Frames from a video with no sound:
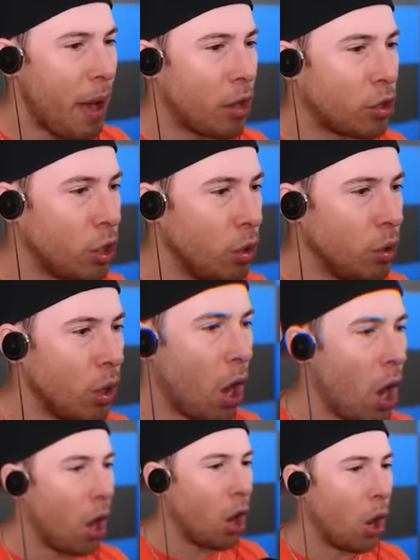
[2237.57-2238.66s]
about, dude.
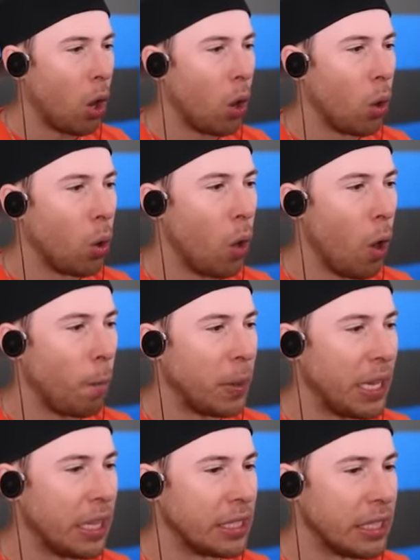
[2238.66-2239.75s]
Uh-oh.
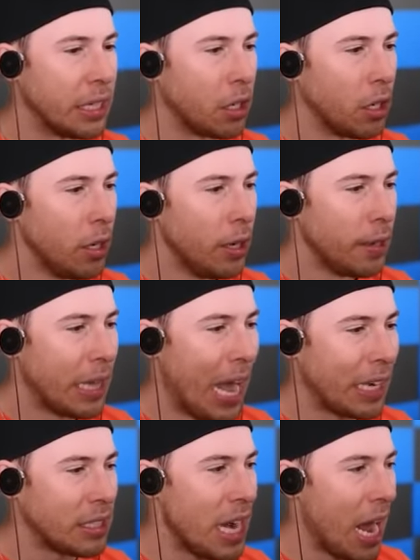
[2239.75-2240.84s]
Opila's here.
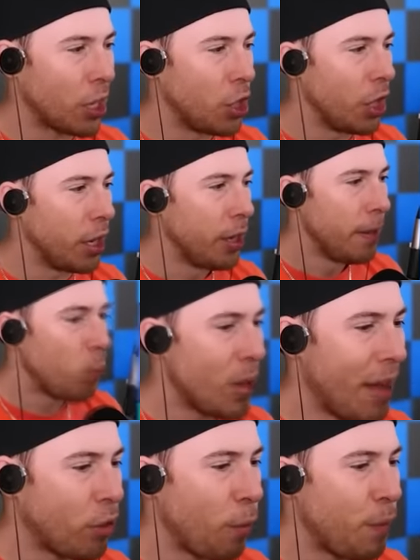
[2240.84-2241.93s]
That's not good. We
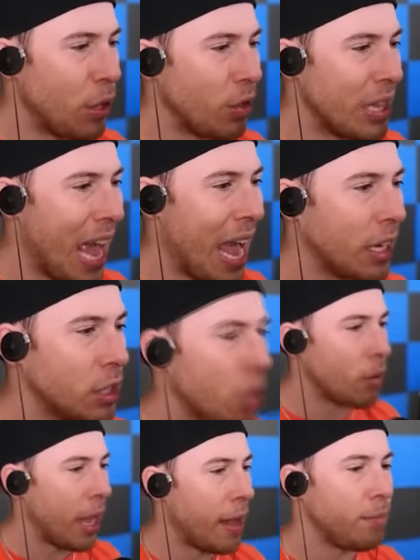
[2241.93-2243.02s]
have to feed her the eggs.
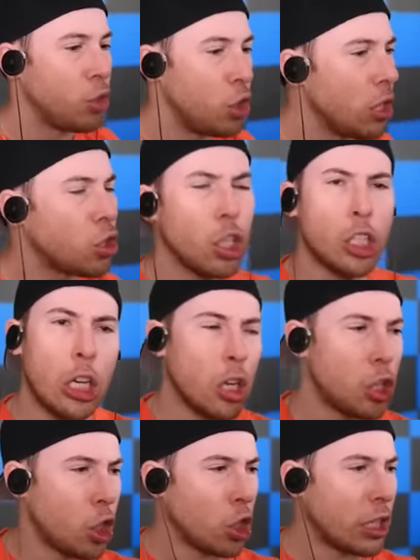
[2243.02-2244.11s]
Okay, she she, she
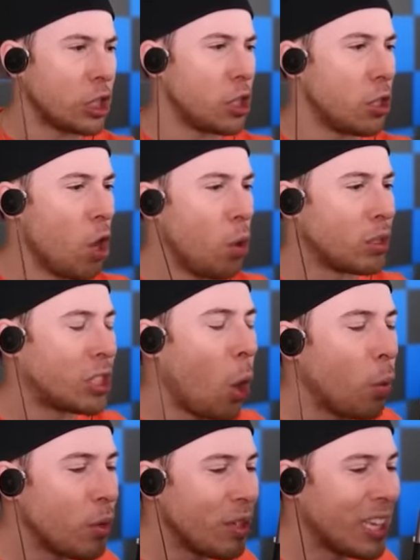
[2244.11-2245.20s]
she looks like she's no.
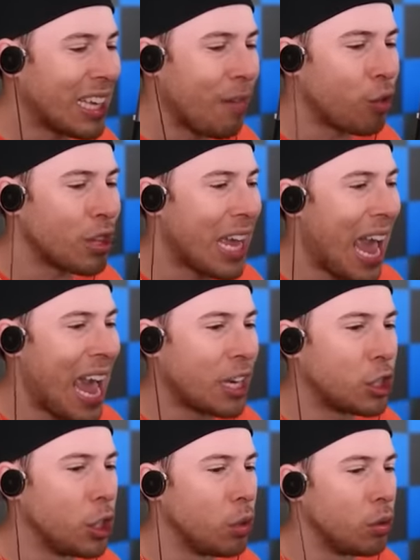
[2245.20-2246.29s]
Don't we have to give her the eggs,
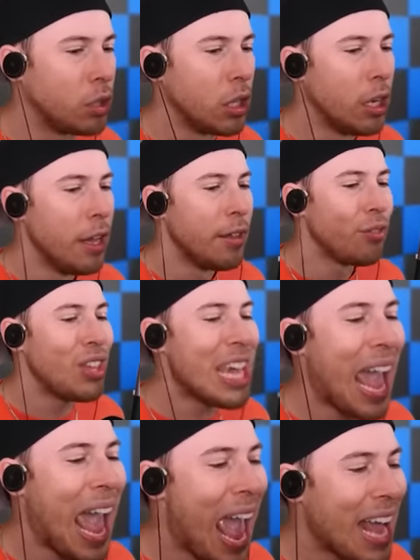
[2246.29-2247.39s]
huh? dudes?
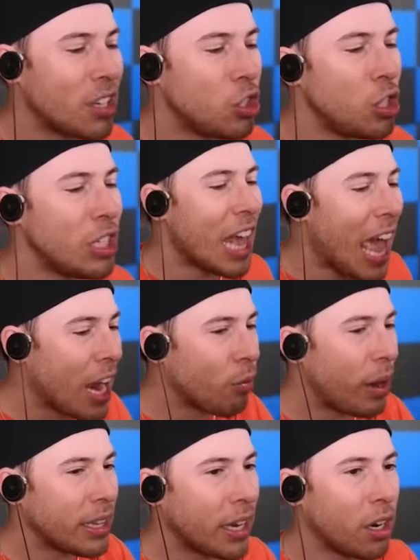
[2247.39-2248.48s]
The eggs. the egg
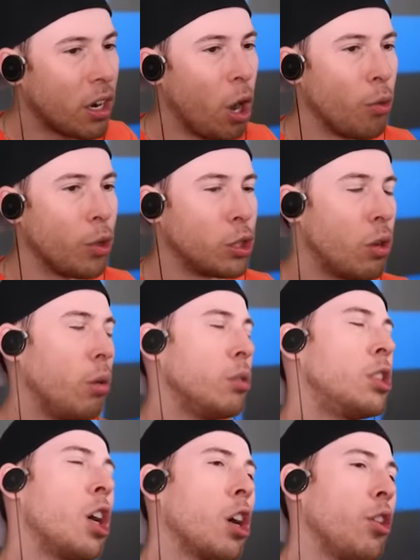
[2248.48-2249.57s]
right there? Oh, the drone
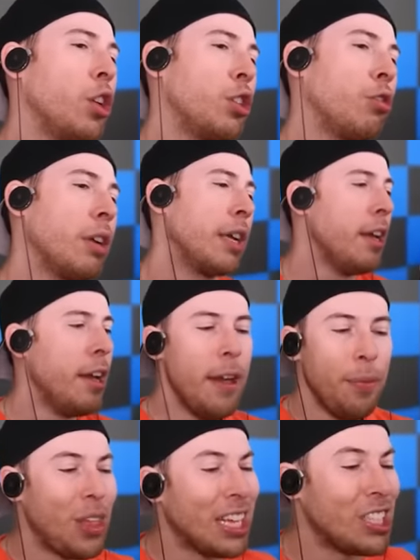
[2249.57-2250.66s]
stuck on the tree.
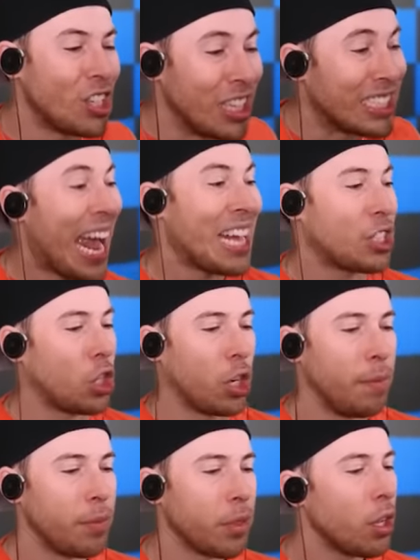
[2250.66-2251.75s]
This is a disaster.